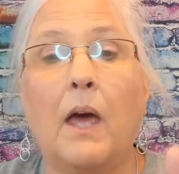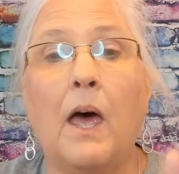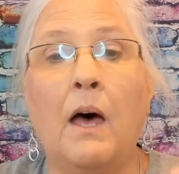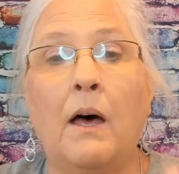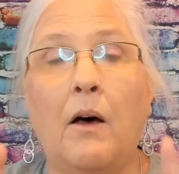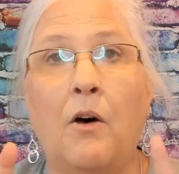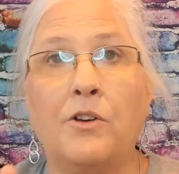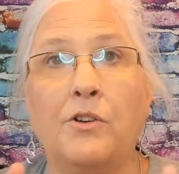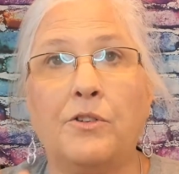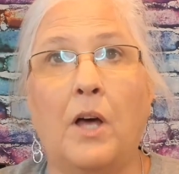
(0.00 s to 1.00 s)
on
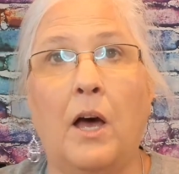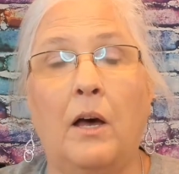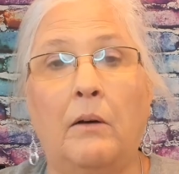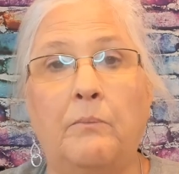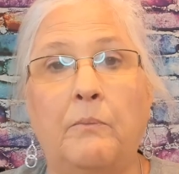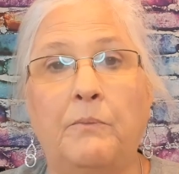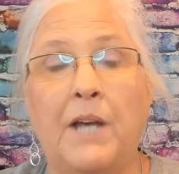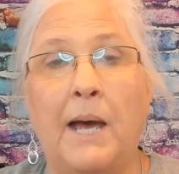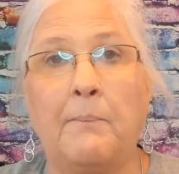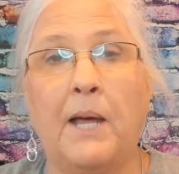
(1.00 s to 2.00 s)
your
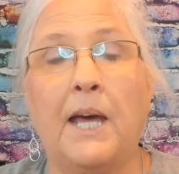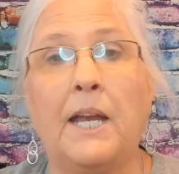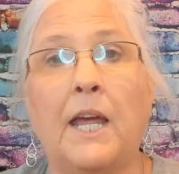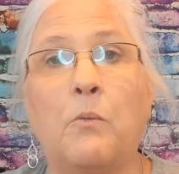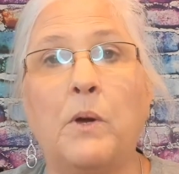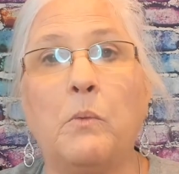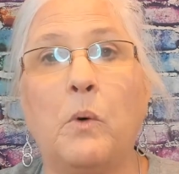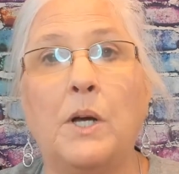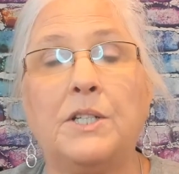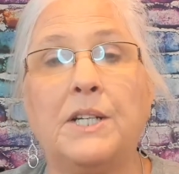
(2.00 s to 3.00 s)
timeline, and we
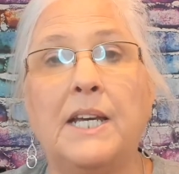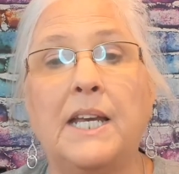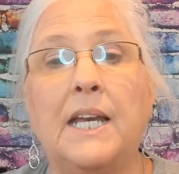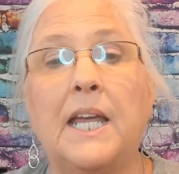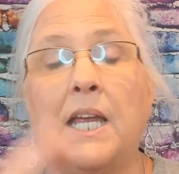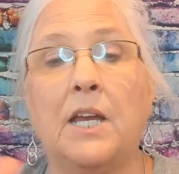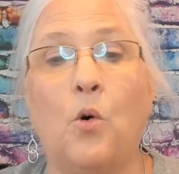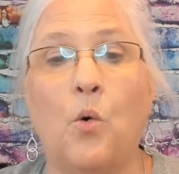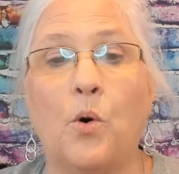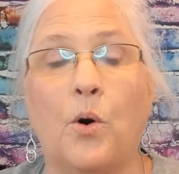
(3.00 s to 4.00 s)
want to get it in
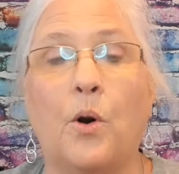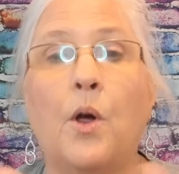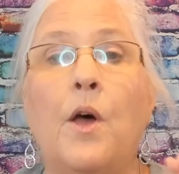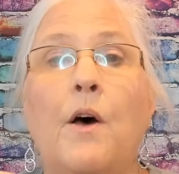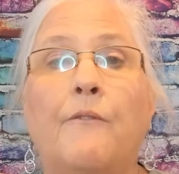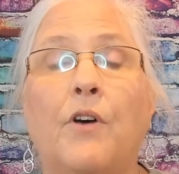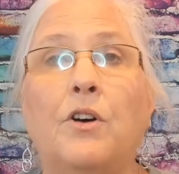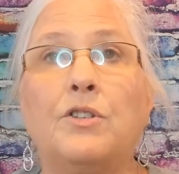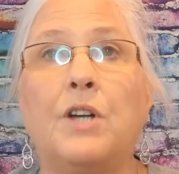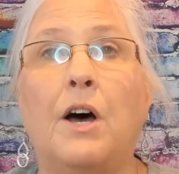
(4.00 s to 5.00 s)
order.
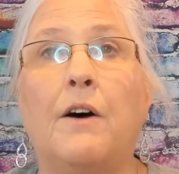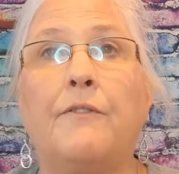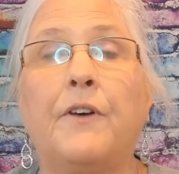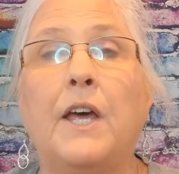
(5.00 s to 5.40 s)
First off,